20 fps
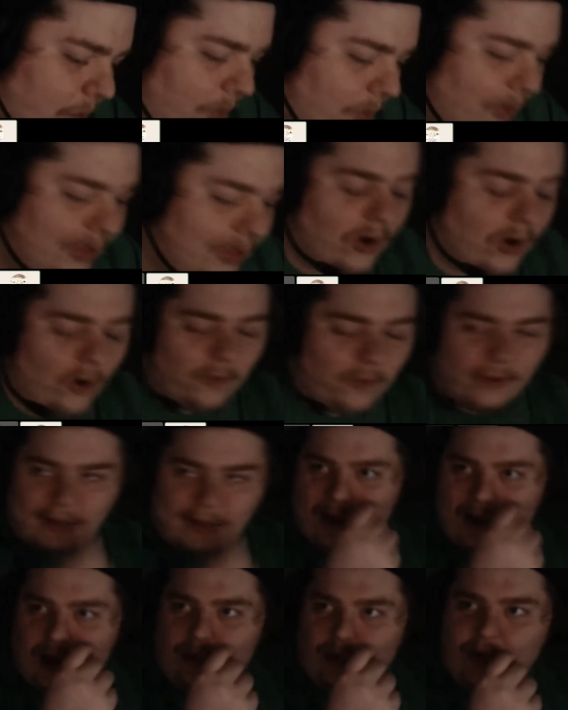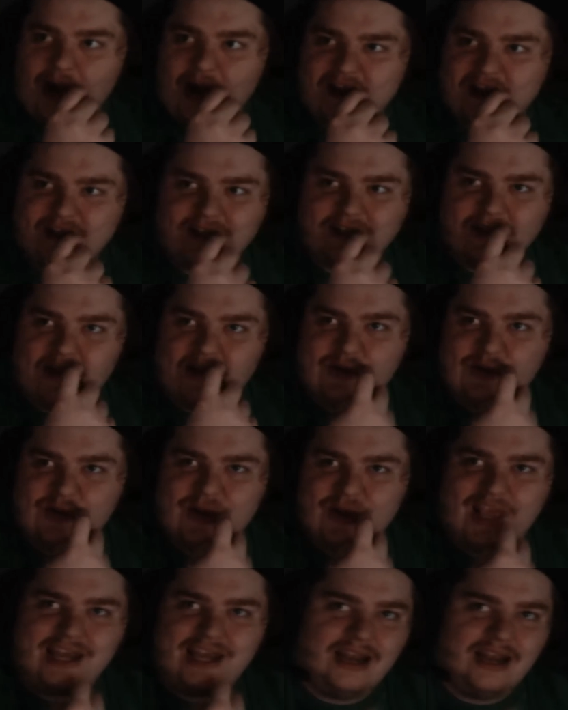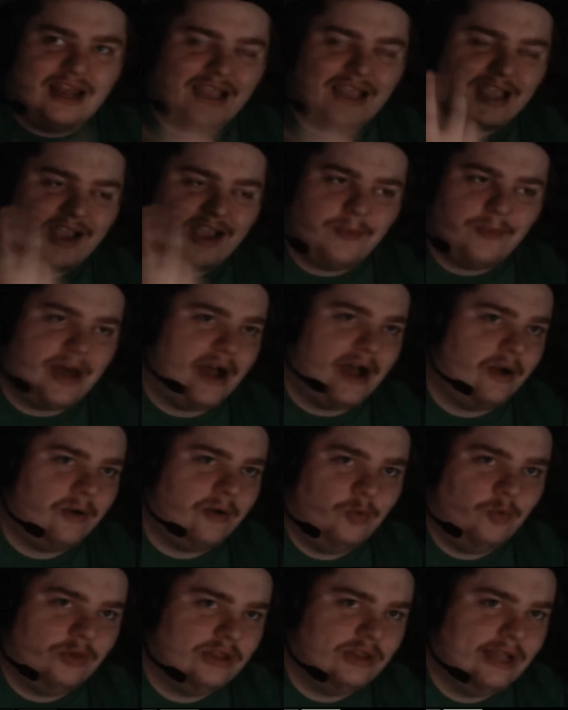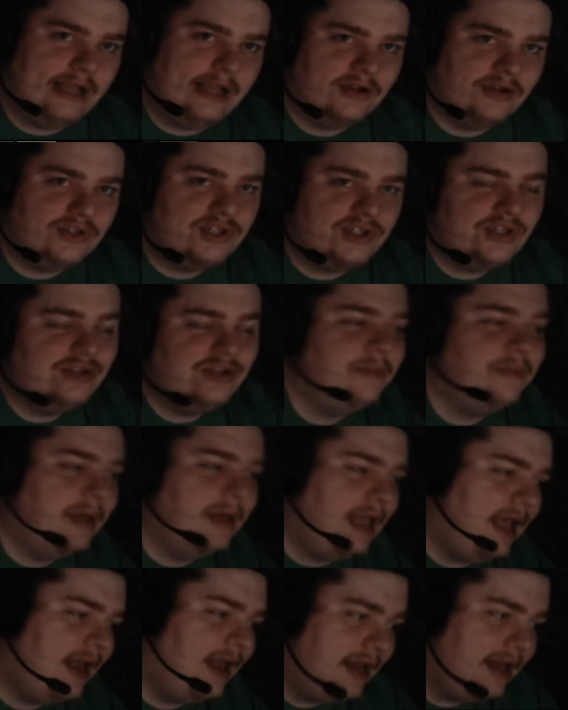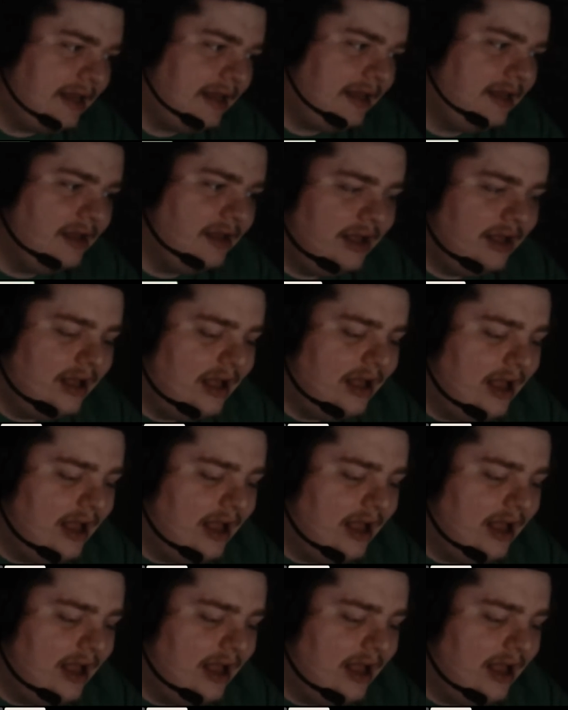And we were like, oh my god, we're actually going to do it. And then they came back with, like, a cheese mechanic.